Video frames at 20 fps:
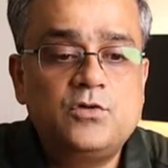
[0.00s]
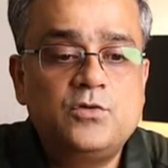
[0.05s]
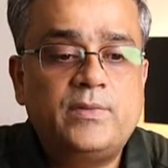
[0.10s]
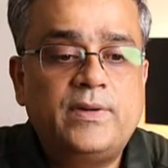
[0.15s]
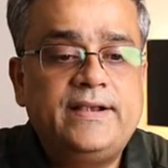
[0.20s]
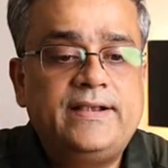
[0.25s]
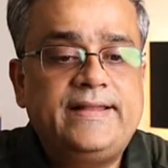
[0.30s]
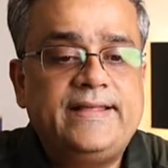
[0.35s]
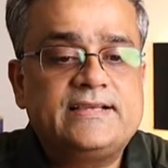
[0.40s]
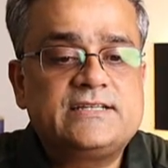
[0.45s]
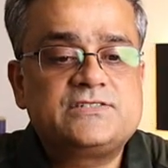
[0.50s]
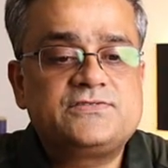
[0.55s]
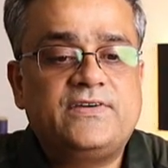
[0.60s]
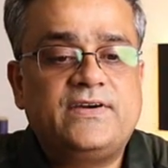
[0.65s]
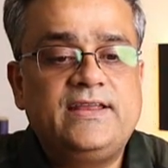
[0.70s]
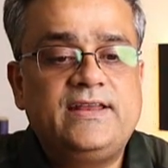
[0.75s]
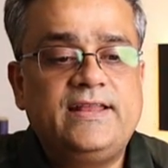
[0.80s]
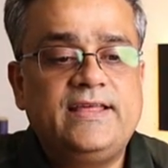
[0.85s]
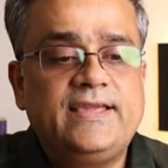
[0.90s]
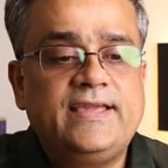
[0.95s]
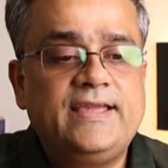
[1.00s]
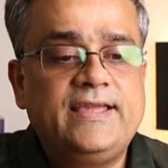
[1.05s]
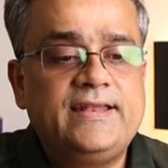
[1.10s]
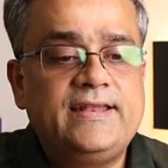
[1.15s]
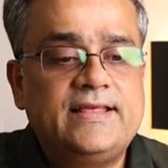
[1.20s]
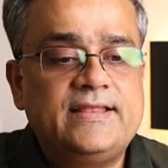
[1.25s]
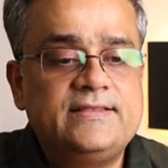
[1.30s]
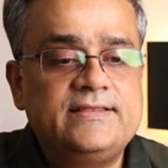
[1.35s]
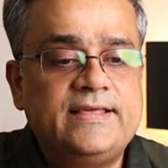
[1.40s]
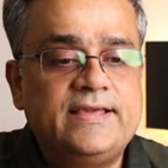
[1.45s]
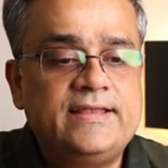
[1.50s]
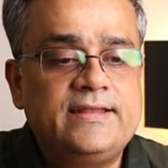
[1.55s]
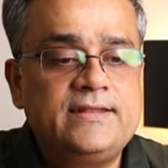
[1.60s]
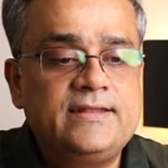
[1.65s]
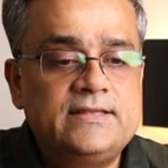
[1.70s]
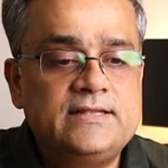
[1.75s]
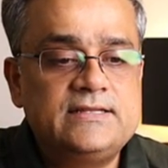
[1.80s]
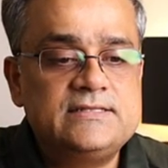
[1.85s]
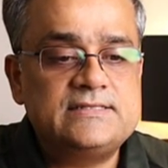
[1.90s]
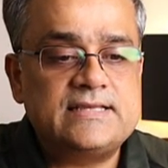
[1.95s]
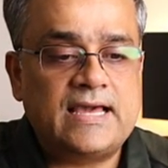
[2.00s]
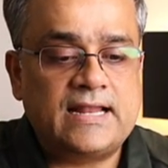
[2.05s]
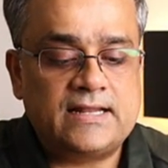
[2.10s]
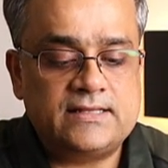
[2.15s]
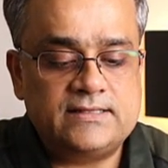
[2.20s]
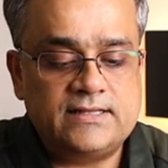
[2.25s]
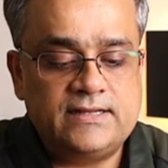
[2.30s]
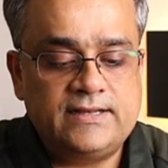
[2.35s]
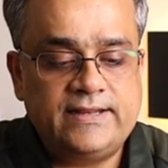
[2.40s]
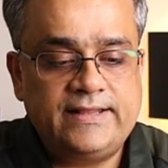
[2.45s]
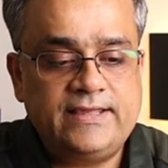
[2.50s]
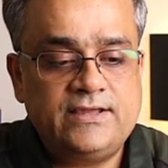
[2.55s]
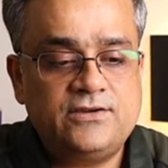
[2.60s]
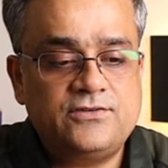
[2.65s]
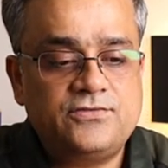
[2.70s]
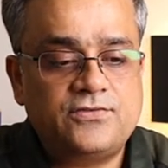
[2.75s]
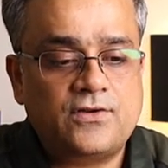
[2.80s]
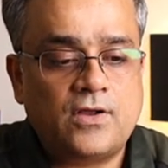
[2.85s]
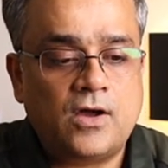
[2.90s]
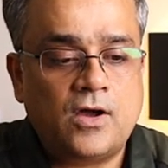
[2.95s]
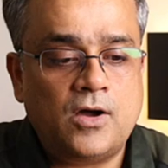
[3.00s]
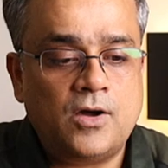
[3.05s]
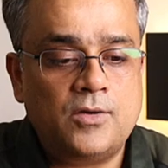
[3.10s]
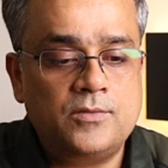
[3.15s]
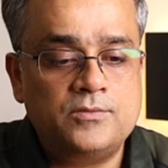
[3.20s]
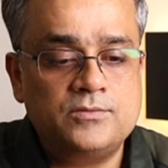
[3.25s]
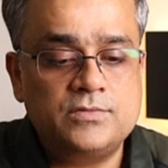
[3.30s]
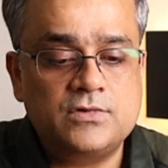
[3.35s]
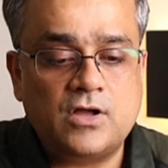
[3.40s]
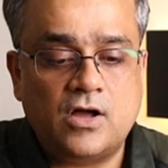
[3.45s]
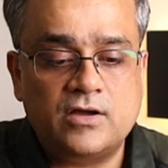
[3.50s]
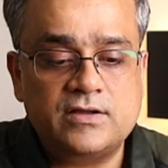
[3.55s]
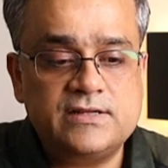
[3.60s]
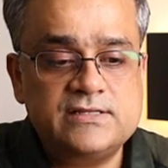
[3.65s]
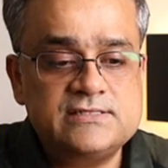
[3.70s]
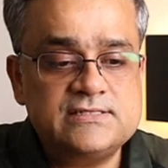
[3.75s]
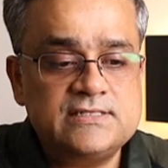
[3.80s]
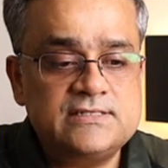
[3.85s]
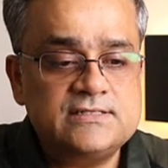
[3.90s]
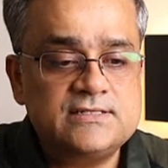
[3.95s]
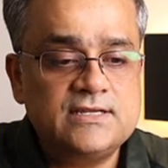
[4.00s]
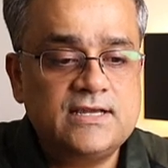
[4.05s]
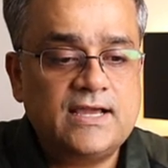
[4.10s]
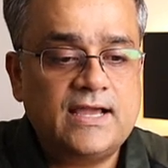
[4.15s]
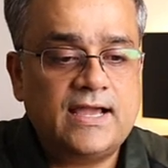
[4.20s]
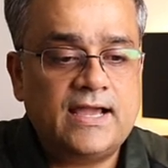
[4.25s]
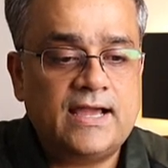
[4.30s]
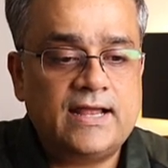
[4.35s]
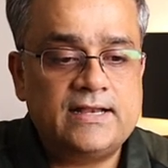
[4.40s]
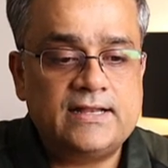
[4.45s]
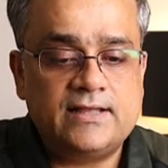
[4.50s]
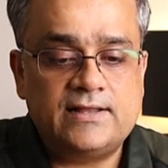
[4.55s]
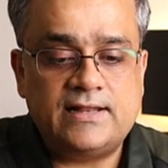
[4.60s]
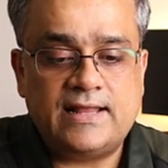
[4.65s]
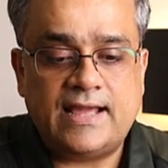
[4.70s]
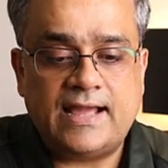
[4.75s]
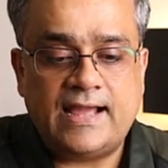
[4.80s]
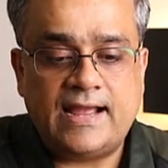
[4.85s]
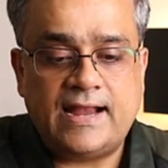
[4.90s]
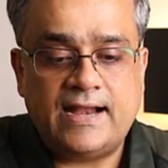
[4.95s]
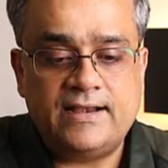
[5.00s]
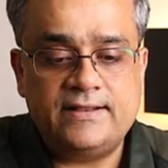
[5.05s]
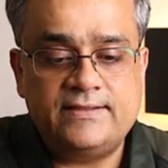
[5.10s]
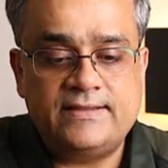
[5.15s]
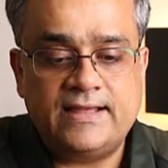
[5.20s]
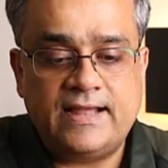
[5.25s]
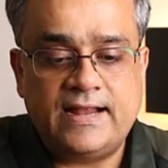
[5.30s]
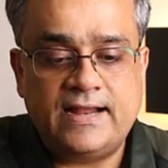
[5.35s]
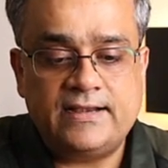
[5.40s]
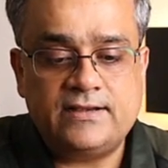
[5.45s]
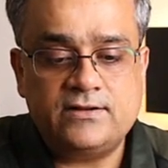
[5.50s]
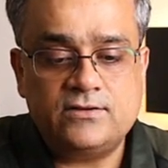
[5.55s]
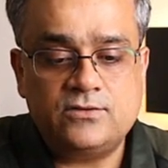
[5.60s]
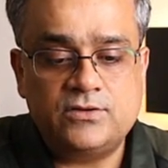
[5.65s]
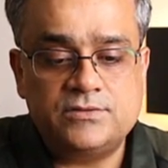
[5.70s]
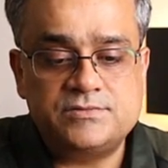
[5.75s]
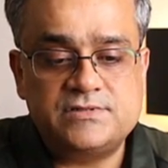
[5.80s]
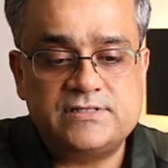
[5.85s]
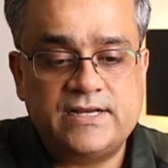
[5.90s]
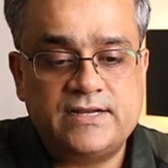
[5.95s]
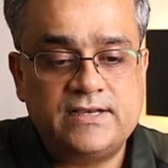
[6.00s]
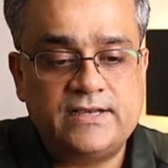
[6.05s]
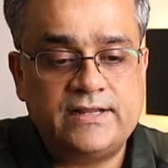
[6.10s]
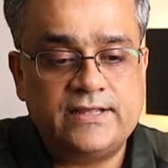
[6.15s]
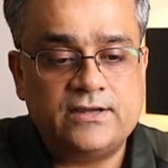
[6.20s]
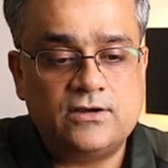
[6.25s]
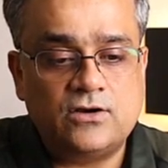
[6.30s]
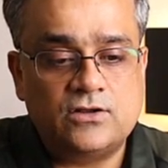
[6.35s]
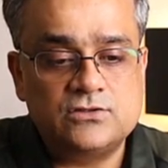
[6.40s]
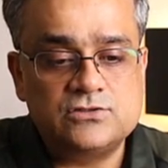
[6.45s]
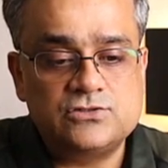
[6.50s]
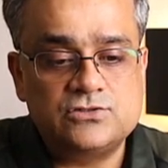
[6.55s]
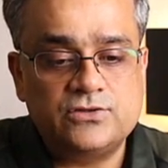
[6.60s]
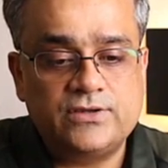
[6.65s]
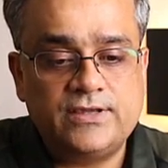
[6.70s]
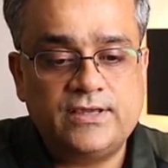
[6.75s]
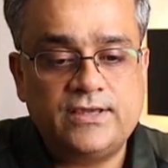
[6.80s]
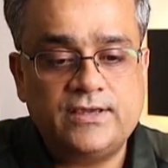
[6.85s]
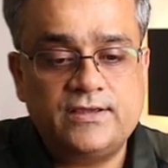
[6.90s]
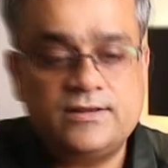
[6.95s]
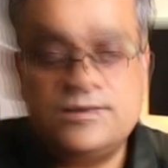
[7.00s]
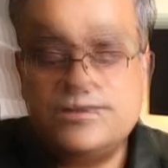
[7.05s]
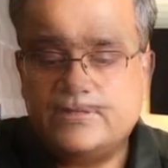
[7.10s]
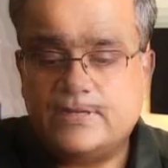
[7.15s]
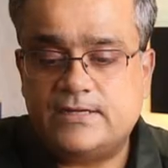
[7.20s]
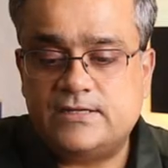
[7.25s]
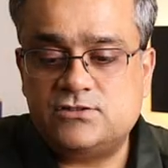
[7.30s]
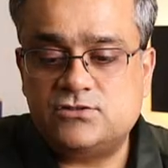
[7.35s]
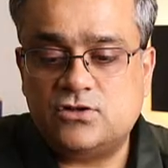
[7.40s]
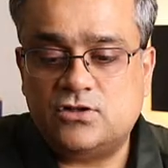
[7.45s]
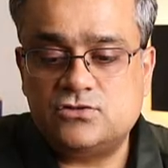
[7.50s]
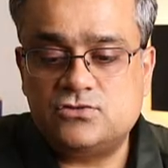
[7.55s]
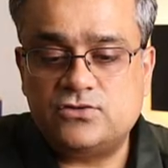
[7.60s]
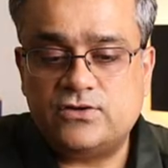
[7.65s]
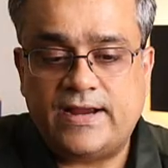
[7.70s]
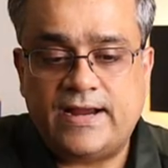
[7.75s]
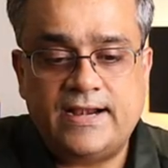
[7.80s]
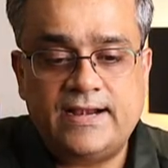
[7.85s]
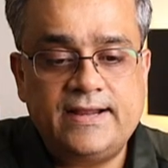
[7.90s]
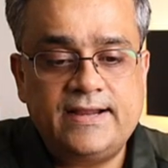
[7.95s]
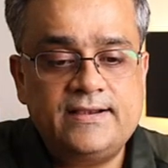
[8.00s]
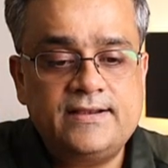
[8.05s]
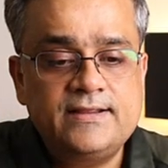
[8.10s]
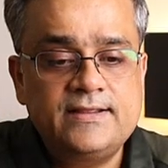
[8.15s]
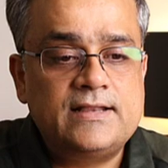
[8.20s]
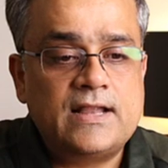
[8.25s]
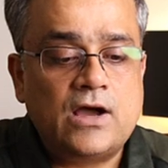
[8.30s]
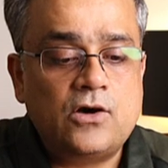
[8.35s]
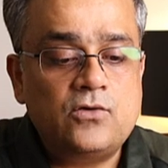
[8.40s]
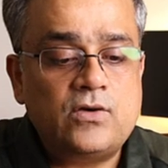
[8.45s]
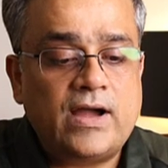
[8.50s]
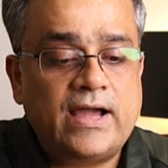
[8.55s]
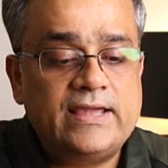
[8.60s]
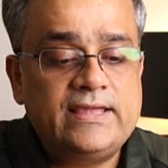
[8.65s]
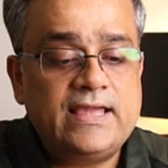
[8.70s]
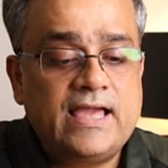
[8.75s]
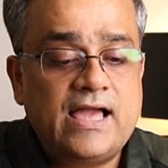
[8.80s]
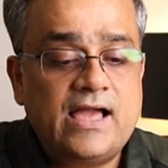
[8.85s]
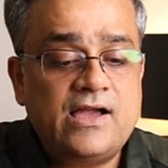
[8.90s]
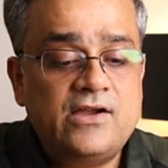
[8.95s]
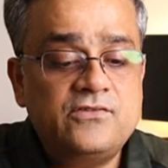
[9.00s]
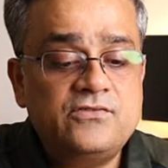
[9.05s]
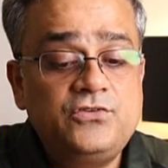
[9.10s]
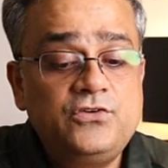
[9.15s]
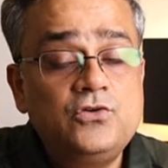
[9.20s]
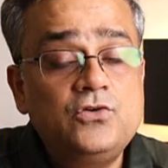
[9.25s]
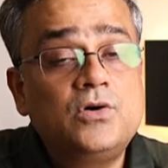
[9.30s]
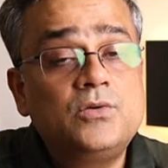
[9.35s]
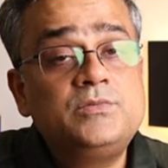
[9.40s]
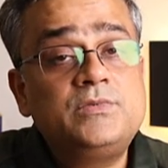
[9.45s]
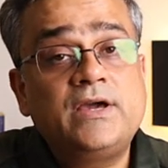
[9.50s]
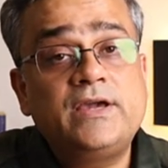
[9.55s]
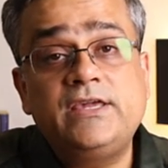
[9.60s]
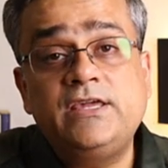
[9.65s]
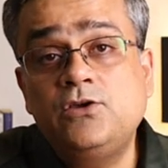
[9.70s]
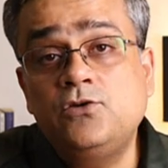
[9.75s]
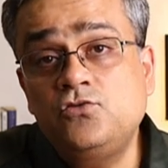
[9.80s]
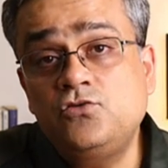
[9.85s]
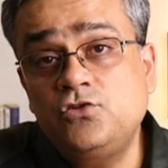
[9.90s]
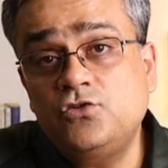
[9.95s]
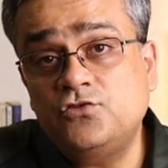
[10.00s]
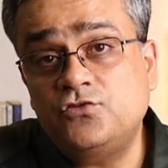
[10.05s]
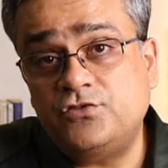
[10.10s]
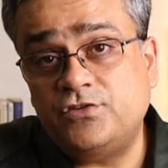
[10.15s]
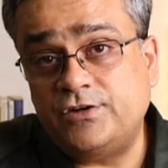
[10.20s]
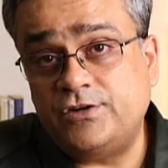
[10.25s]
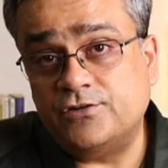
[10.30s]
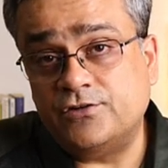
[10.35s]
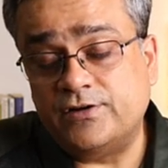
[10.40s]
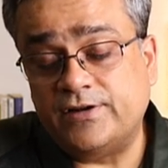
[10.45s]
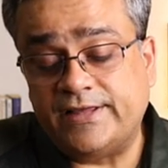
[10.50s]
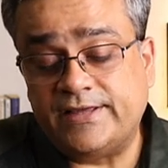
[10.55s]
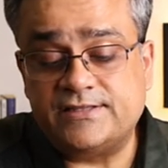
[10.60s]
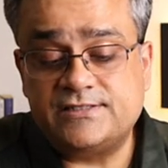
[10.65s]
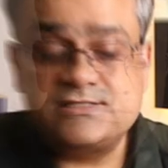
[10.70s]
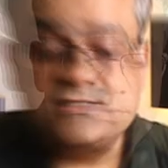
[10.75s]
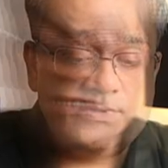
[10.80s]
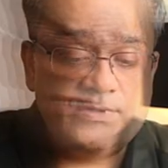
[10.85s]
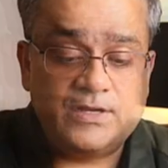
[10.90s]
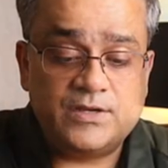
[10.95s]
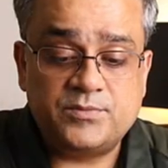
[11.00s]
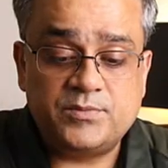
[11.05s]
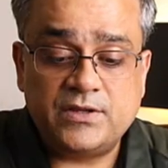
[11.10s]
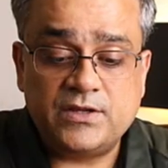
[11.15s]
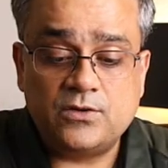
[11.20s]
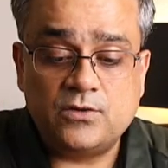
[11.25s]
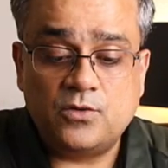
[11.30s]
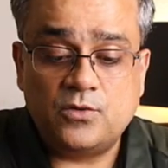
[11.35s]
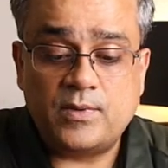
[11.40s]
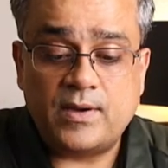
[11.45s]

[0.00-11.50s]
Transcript: to my text file again. And then there is another link from Cognizant. And I'll add that website link also here. That is also added. Now I have few of the YouTube video links. Let me go